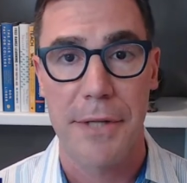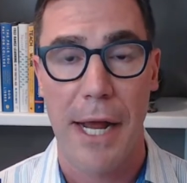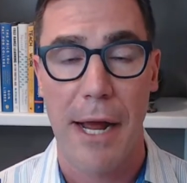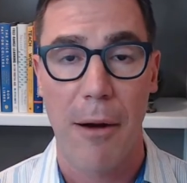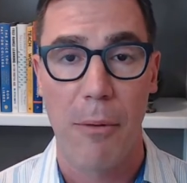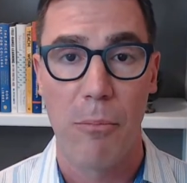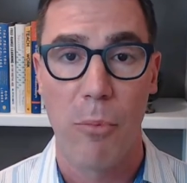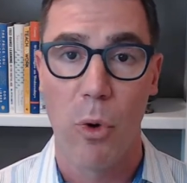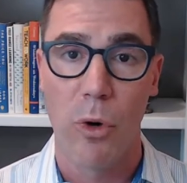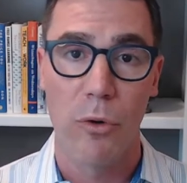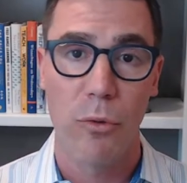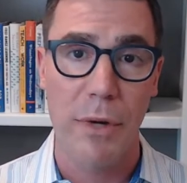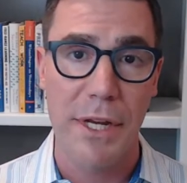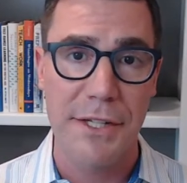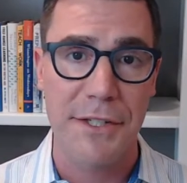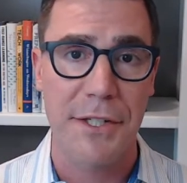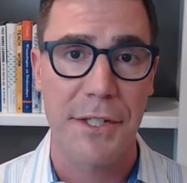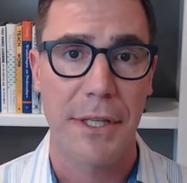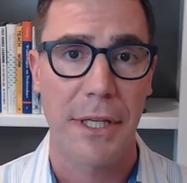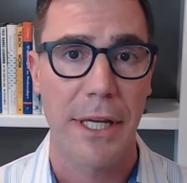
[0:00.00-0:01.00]
Now, more
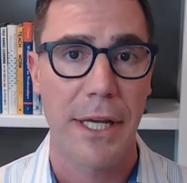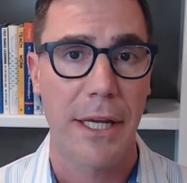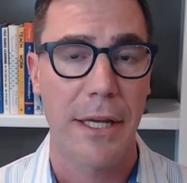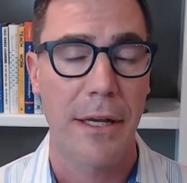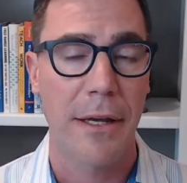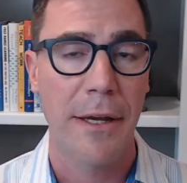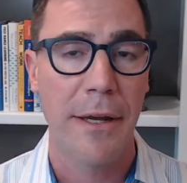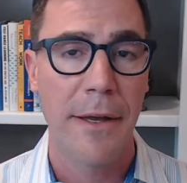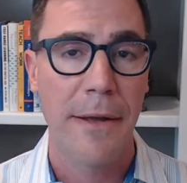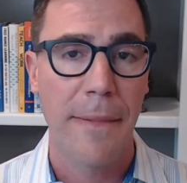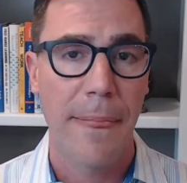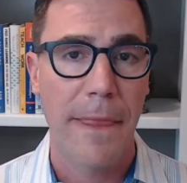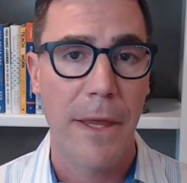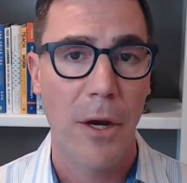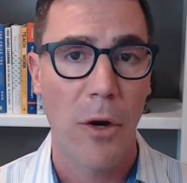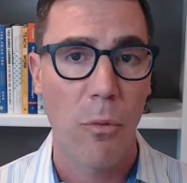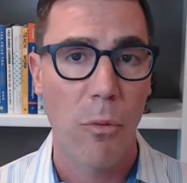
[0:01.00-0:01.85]
recently, you know,